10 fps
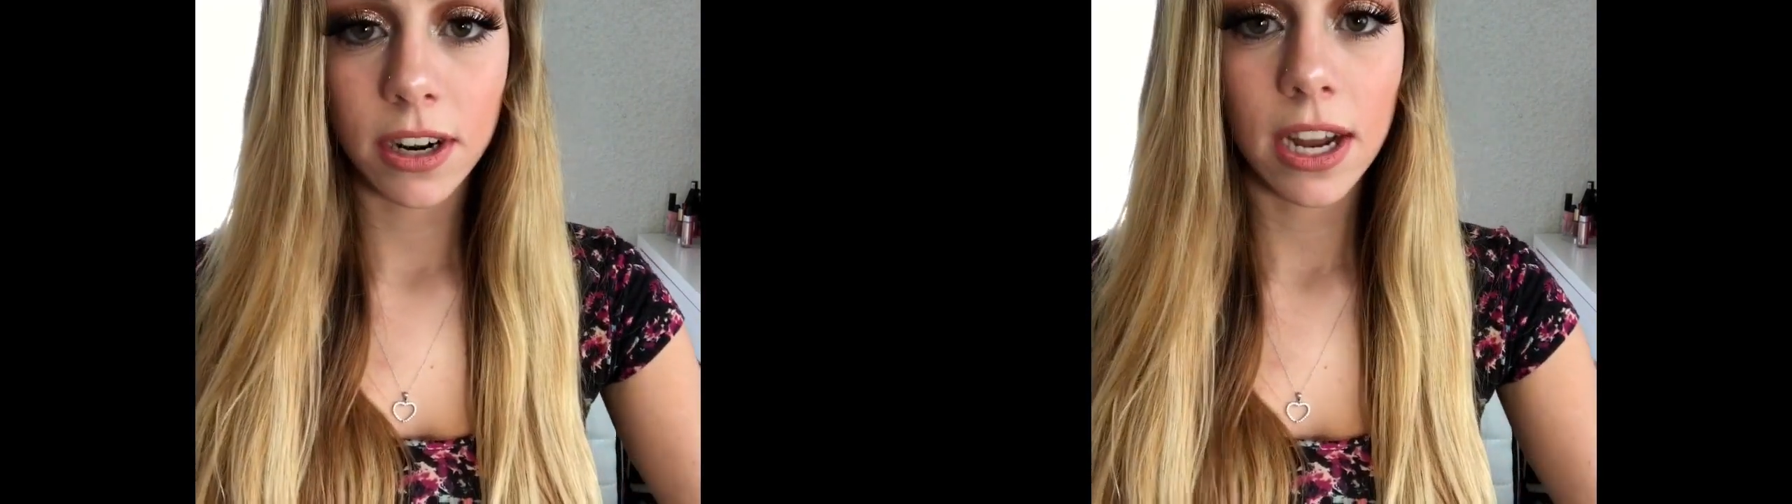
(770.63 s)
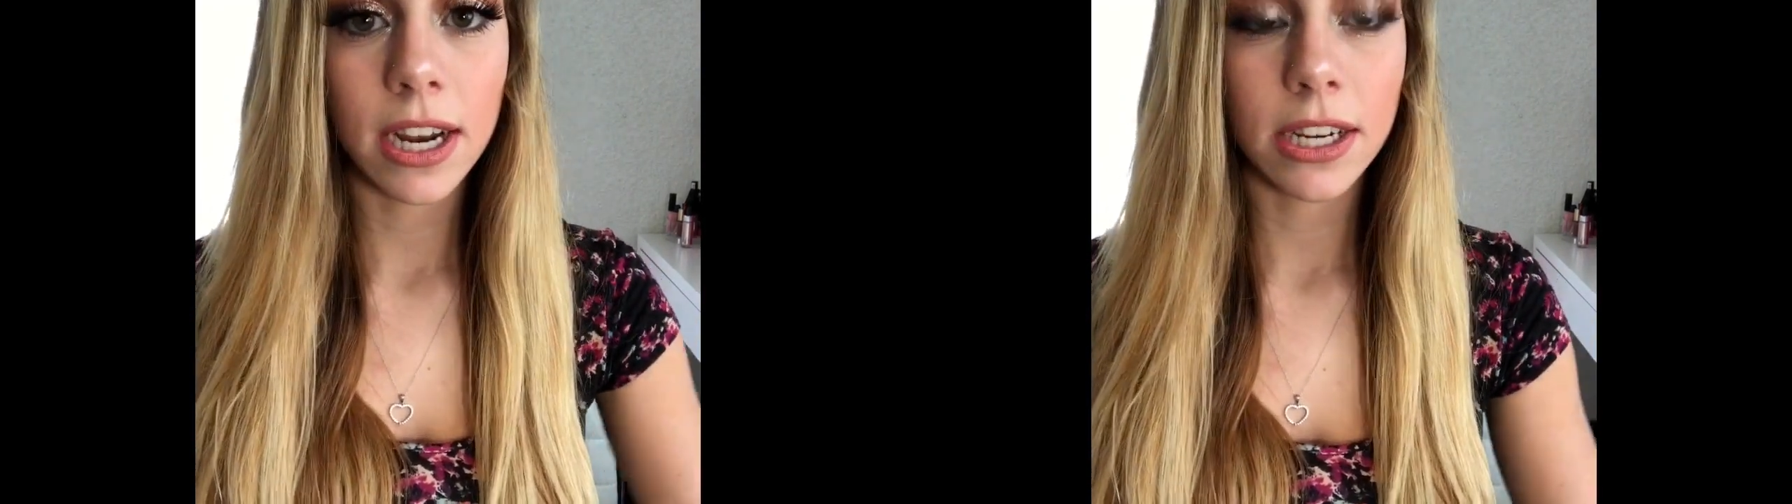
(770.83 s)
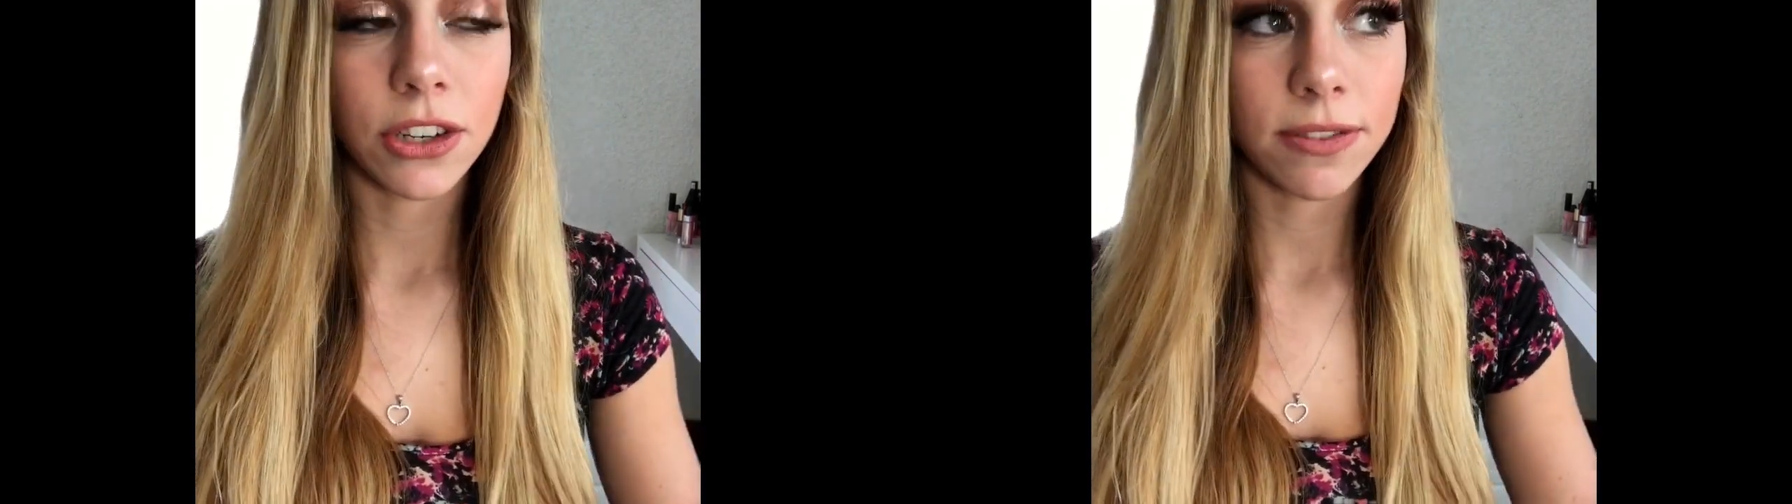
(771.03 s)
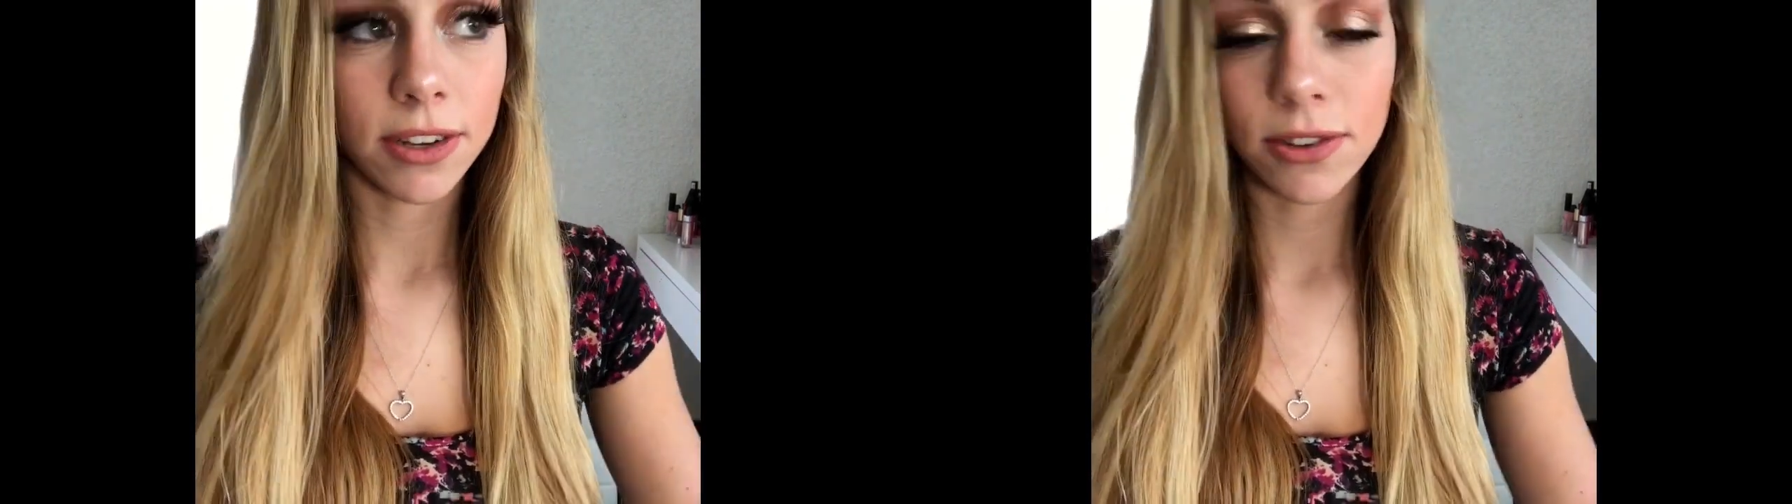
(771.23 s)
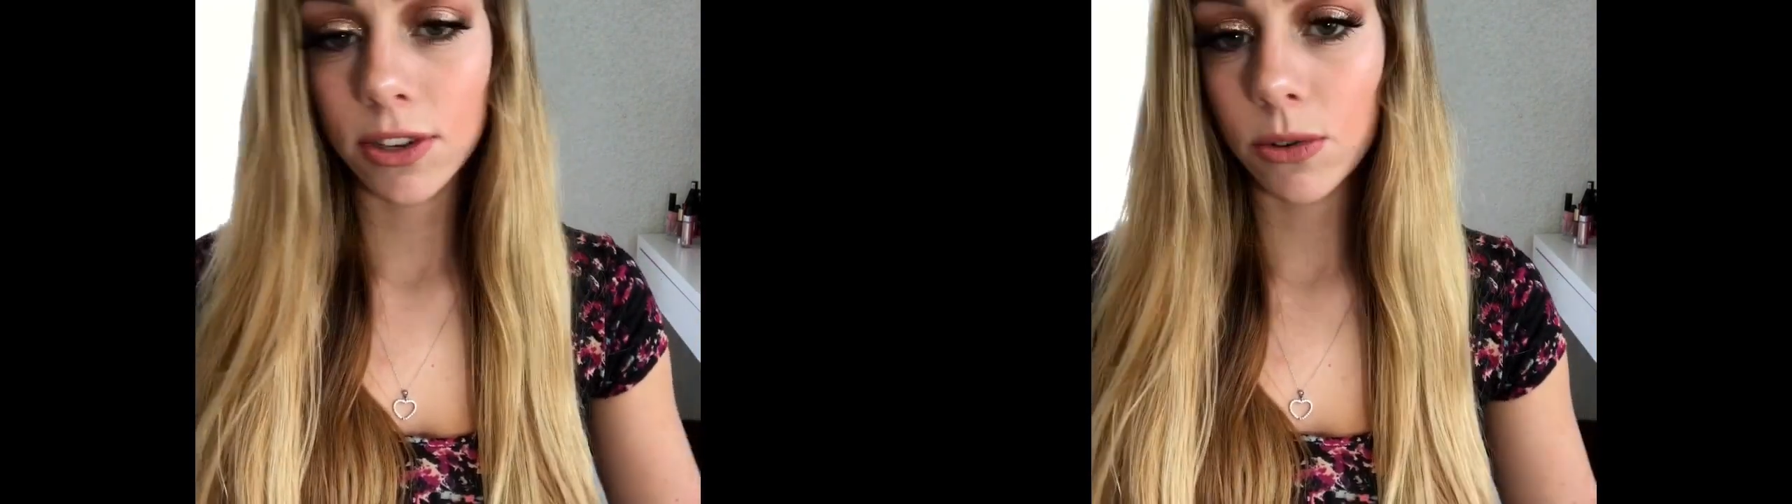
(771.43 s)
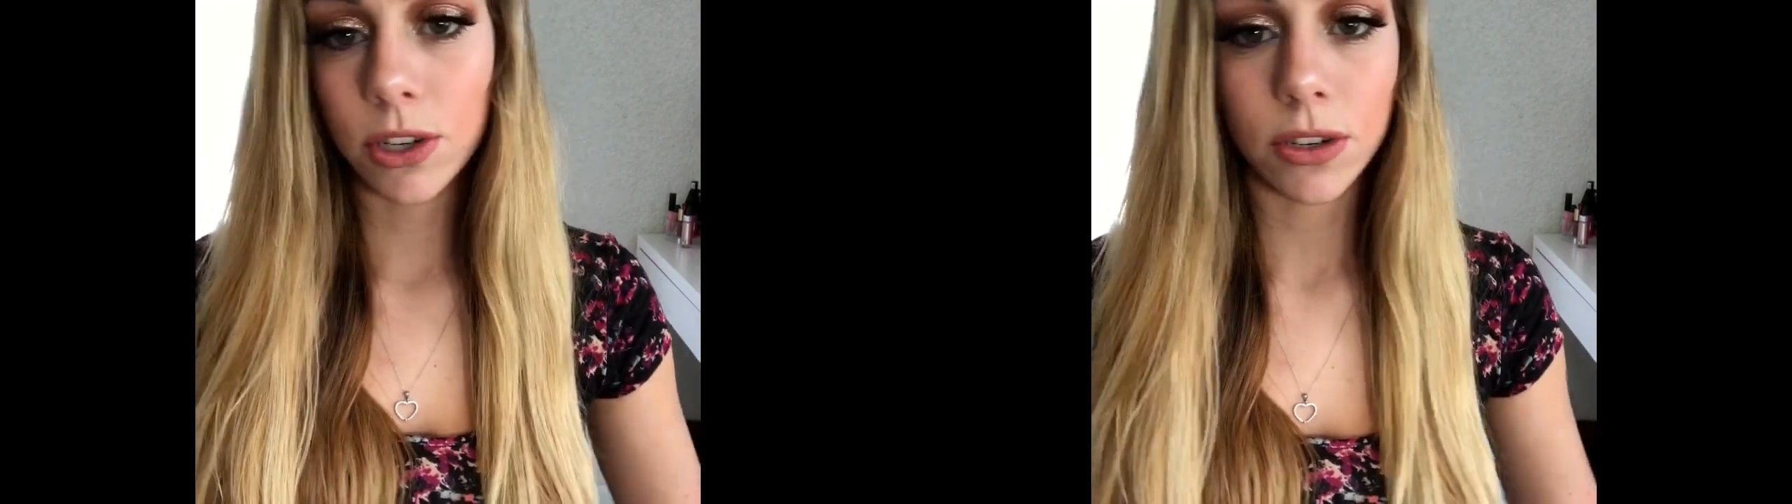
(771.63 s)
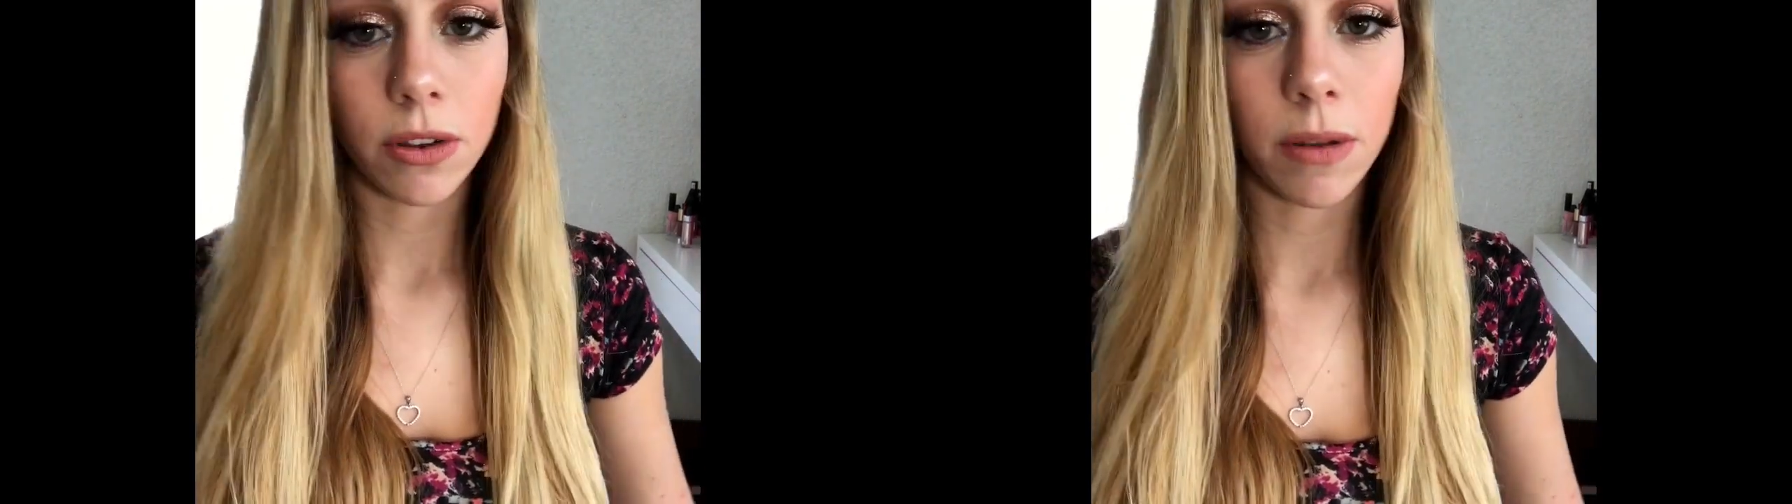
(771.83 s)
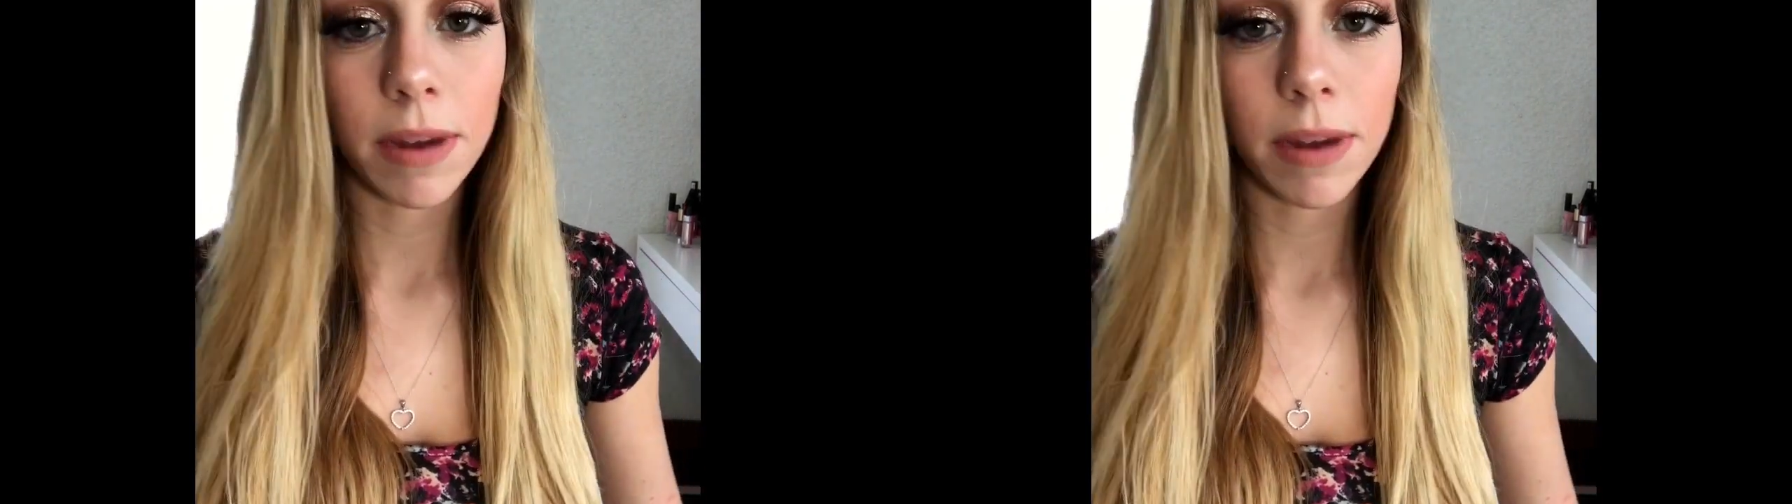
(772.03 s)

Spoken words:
and it just feels so gentle